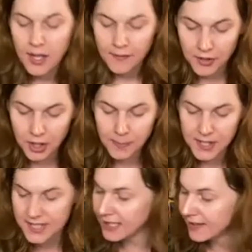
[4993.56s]
For your
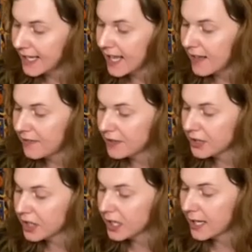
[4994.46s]
person, they got fill
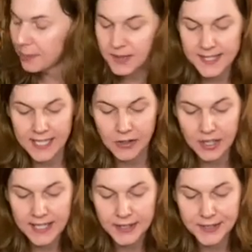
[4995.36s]
your cup with sacred
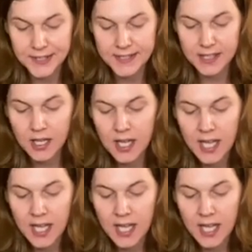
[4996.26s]
giggles.